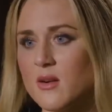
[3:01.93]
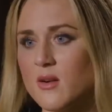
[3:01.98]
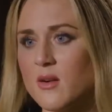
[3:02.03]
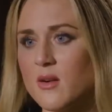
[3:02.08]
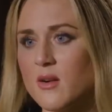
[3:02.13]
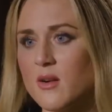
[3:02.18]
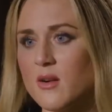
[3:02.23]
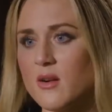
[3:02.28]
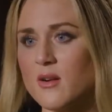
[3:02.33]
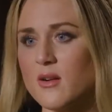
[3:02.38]

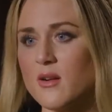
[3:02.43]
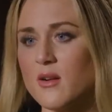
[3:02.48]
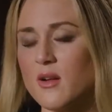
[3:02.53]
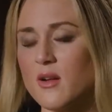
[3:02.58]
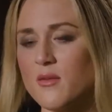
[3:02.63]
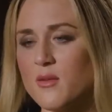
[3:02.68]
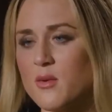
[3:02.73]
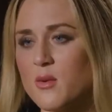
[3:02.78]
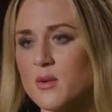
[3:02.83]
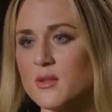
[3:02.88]
are,
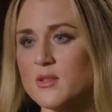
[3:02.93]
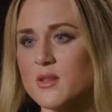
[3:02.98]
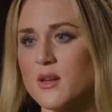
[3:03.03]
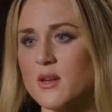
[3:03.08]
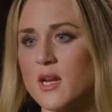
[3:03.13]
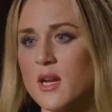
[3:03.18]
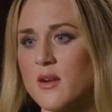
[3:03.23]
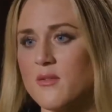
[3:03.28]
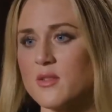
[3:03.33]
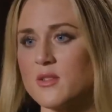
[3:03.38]
of course,
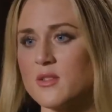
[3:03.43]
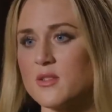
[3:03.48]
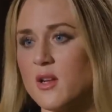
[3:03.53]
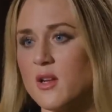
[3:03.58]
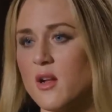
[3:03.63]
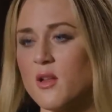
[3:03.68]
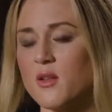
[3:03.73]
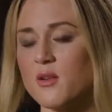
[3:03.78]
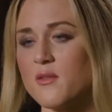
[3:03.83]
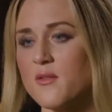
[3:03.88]
on average,
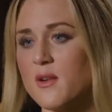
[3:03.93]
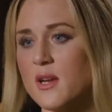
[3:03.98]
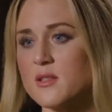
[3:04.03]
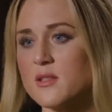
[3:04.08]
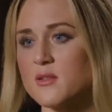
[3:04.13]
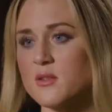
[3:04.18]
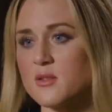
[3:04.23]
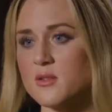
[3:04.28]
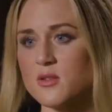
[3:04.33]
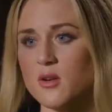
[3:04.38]
taller,
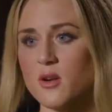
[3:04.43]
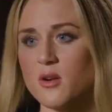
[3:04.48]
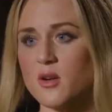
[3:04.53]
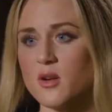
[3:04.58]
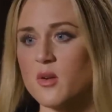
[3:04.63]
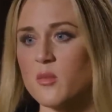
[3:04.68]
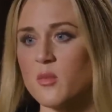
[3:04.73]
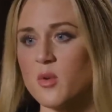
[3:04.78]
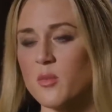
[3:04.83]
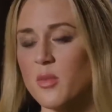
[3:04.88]
faster,
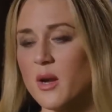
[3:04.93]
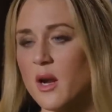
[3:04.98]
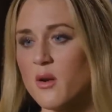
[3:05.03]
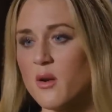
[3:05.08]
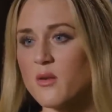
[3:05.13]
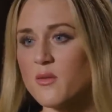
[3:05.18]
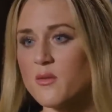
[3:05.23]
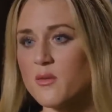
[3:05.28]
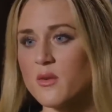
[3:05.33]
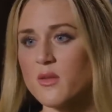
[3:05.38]
stronger, more
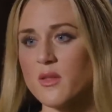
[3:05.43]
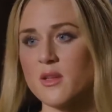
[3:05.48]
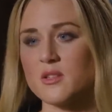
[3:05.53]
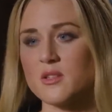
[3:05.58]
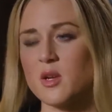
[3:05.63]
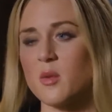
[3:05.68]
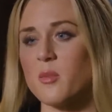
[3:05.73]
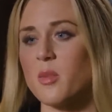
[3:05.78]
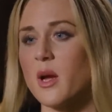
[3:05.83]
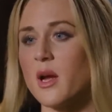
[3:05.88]
powerful. They
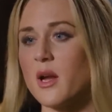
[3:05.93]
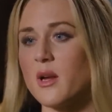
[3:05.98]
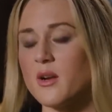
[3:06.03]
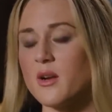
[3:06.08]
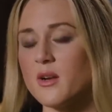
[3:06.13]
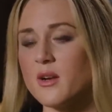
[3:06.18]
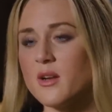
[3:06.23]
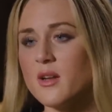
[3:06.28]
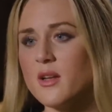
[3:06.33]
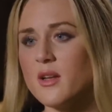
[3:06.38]
jump
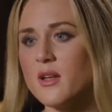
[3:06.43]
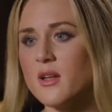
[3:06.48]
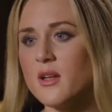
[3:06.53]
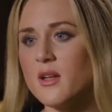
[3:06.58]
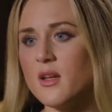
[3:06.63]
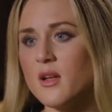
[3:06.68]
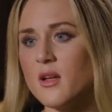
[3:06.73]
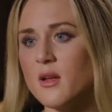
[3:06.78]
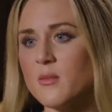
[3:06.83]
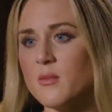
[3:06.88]
higher.
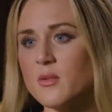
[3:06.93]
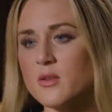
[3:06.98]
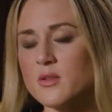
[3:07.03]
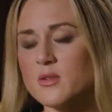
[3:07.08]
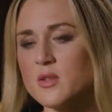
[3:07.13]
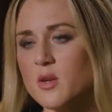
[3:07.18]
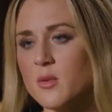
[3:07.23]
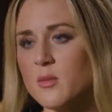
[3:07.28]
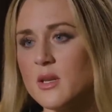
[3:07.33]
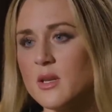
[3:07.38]

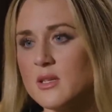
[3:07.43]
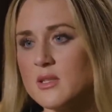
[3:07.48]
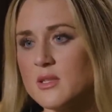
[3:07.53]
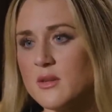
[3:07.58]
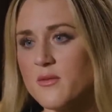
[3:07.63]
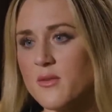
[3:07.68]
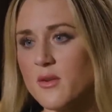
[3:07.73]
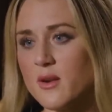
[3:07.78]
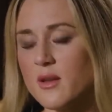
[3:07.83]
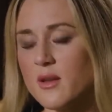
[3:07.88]
There's so many
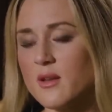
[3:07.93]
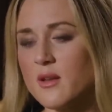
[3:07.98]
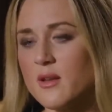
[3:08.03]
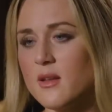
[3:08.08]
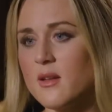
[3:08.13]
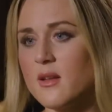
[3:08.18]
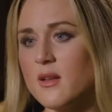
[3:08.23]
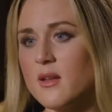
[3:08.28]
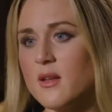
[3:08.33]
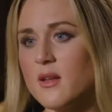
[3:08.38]
different
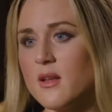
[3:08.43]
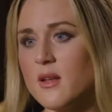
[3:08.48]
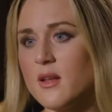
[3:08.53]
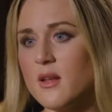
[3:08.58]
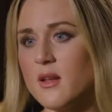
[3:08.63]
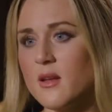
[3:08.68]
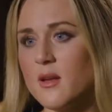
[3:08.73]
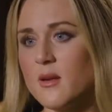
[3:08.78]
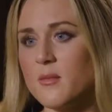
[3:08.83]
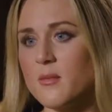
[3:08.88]

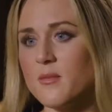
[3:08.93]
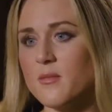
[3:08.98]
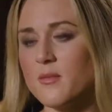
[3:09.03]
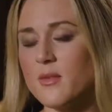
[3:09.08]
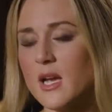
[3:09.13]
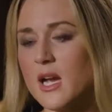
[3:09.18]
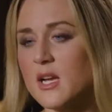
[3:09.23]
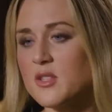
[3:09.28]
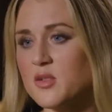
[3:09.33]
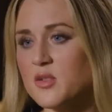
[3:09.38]

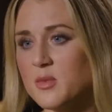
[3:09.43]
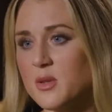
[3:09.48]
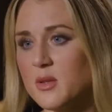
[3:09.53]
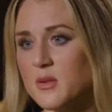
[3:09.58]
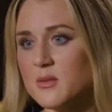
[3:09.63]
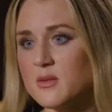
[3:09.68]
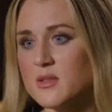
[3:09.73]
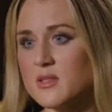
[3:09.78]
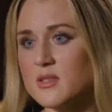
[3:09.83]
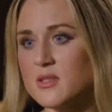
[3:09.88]

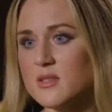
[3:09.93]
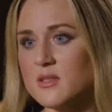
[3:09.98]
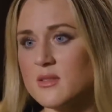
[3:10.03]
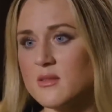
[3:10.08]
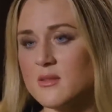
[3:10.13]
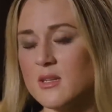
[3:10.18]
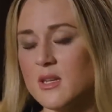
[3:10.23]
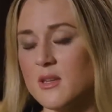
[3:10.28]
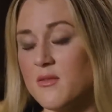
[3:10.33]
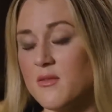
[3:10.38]
attributes,
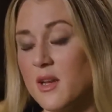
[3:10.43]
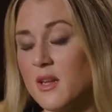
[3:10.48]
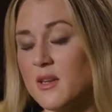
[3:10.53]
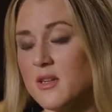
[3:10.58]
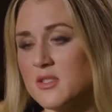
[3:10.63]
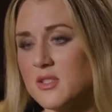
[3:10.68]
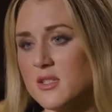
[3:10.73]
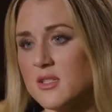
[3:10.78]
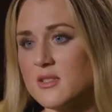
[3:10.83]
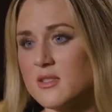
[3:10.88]

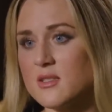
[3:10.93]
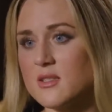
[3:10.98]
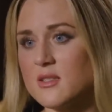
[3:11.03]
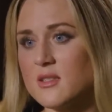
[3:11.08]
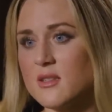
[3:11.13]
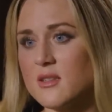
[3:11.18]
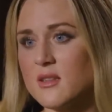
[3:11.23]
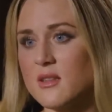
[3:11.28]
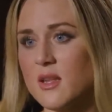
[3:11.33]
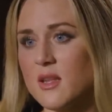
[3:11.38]

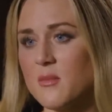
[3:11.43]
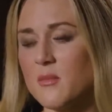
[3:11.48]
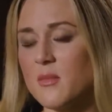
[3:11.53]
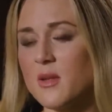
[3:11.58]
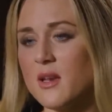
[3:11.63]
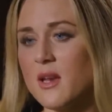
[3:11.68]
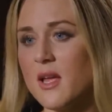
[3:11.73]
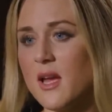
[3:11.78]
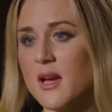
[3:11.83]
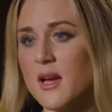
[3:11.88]
advantages that
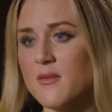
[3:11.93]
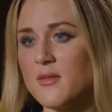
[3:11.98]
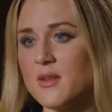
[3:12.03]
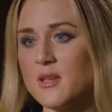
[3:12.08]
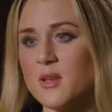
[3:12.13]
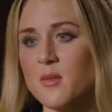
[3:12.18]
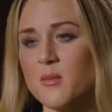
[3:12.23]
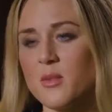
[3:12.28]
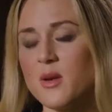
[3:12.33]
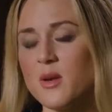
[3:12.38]
men have
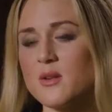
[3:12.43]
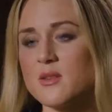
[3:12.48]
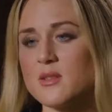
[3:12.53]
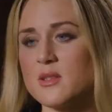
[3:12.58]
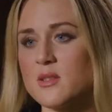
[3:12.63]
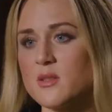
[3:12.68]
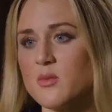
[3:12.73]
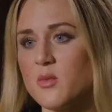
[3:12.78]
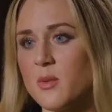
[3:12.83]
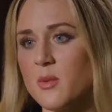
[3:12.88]
in
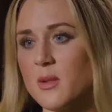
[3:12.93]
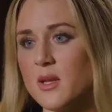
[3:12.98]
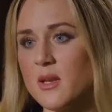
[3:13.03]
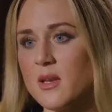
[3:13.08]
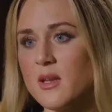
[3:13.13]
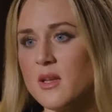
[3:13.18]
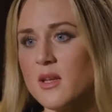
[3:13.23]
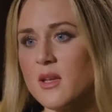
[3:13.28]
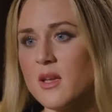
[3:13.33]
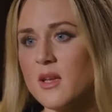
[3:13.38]
comparison to
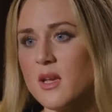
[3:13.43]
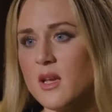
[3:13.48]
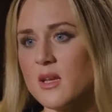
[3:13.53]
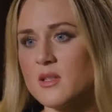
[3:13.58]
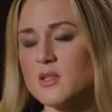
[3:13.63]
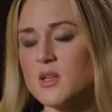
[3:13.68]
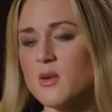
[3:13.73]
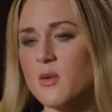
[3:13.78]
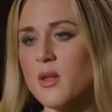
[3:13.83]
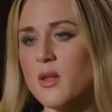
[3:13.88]
women.
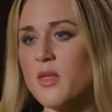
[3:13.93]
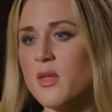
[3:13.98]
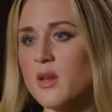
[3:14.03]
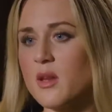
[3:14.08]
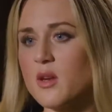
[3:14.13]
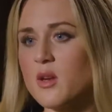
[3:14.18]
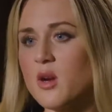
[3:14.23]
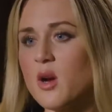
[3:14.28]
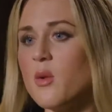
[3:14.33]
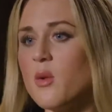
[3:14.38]
And so I
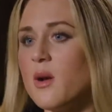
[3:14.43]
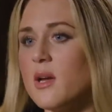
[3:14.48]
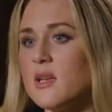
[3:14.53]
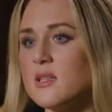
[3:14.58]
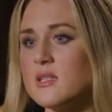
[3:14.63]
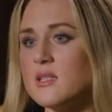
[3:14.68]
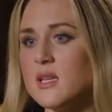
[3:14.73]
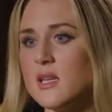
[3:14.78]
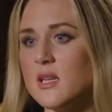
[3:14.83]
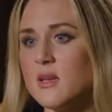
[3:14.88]
think
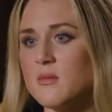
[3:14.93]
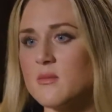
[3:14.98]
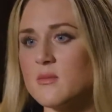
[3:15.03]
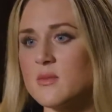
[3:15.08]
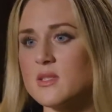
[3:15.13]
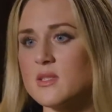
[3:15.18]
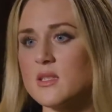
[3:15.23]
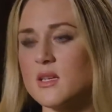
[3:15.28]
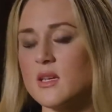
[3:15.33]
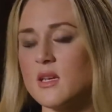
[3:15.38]
co-ed
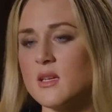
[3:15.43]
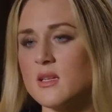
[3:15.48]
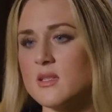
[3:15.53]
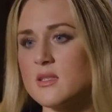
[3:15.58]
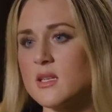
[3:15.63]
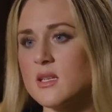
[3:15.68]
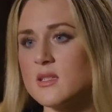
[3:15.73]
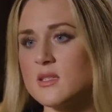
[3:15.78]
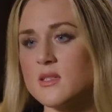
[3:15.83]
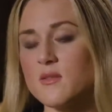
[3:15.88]
teams, in a
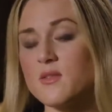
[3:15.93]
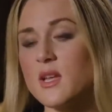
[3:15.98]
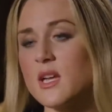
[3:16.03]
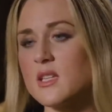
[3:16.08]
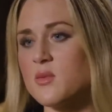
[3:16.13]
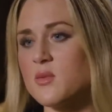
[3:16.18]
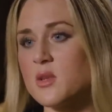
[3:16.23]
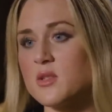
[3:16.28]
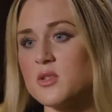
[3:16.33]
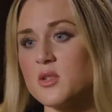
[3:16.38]
sense, if
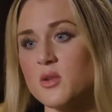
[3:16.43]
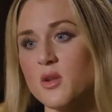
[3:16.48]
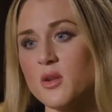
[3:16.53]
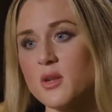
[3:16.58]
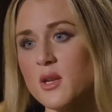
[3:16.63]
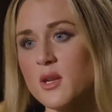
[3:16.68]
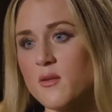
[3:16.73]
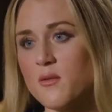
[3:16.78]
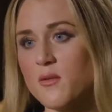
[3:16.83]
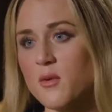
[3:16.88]
that's what you're
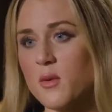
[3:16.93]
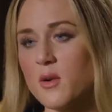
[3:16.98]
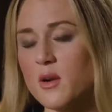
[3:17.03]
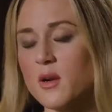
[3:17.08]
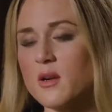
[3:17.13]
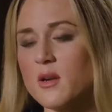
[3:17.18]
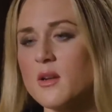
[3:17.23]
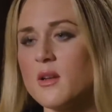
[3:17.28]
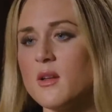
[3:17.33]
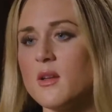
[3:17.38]
looking
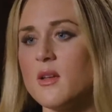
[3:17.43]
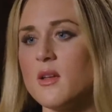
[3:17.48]
for,